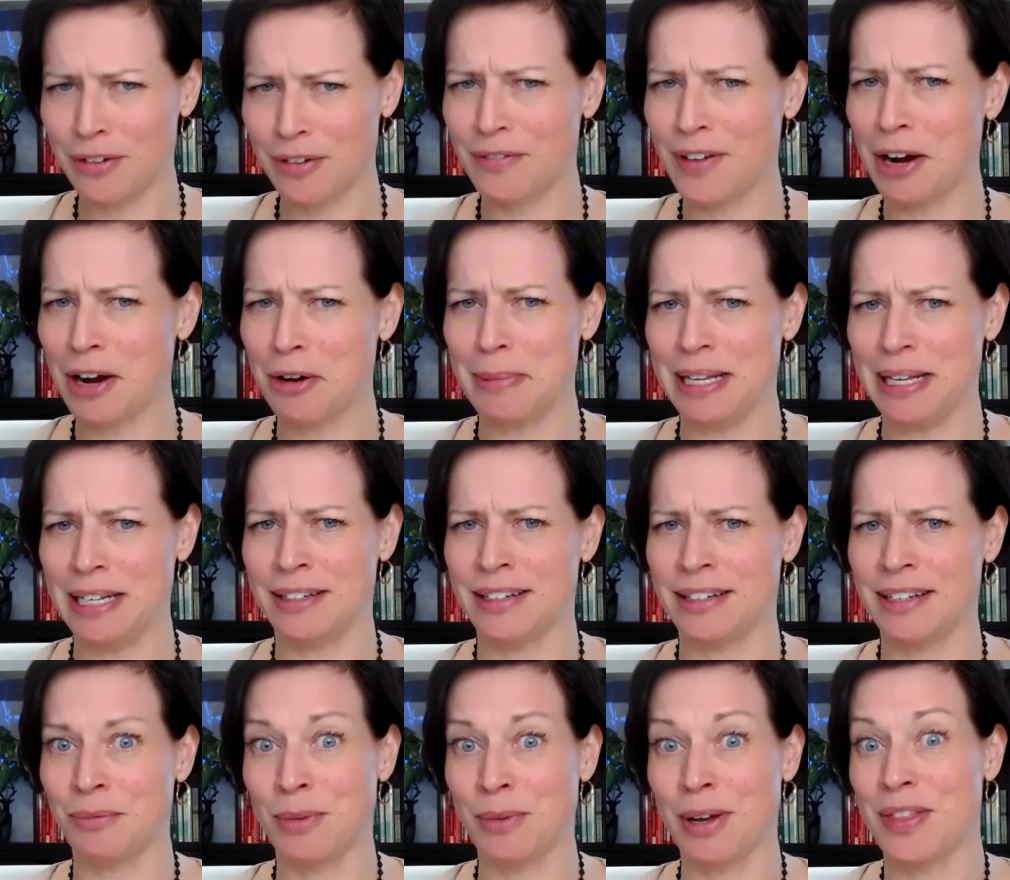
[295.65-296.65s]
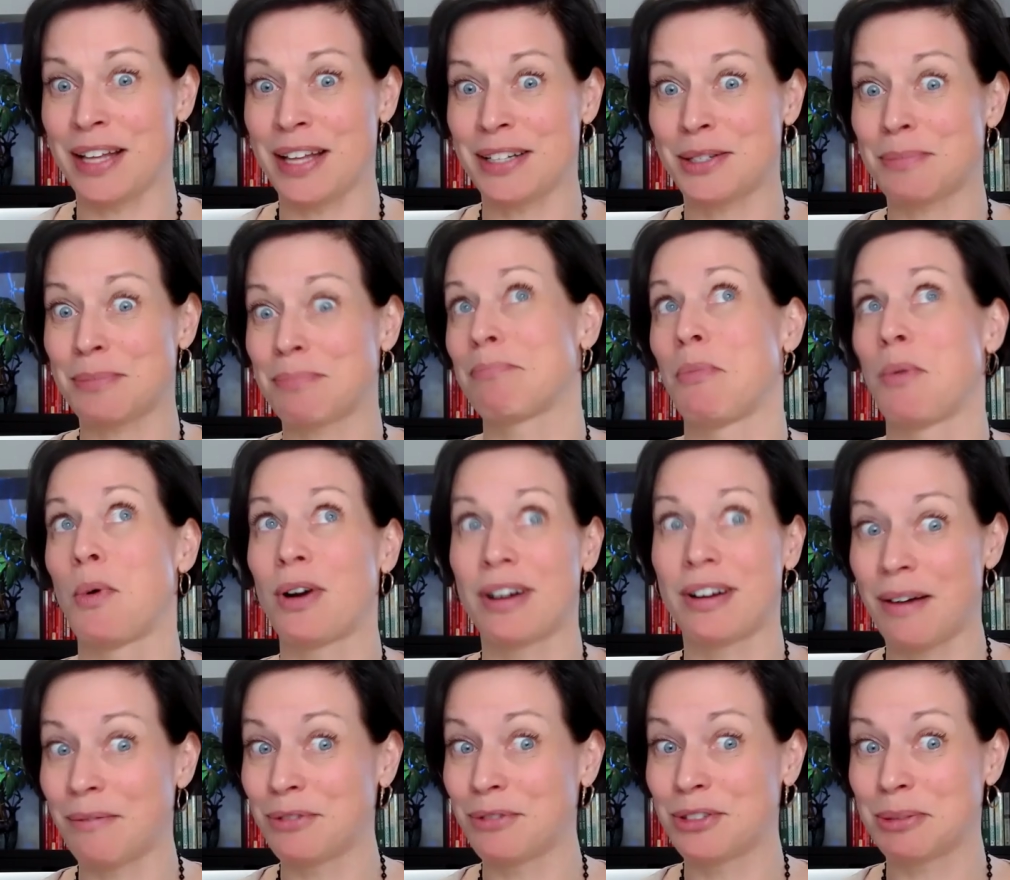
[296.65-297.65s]
environment and one that's more
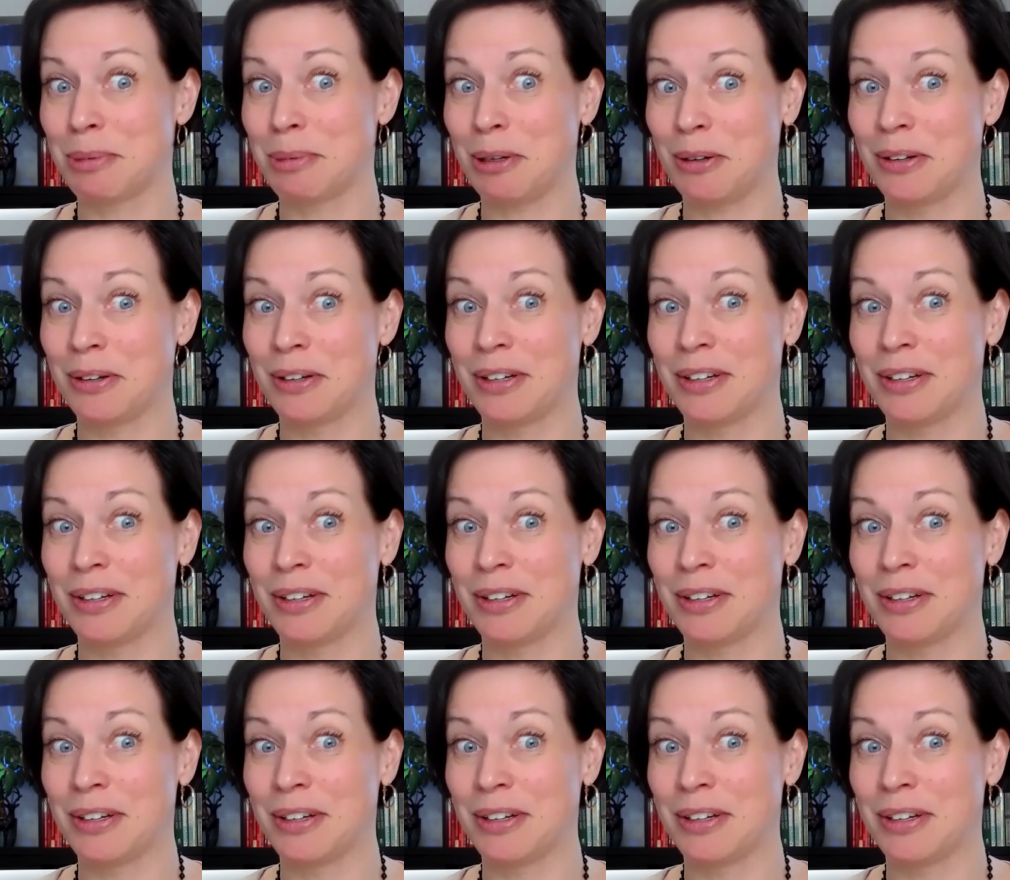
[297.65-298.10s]
comfortable.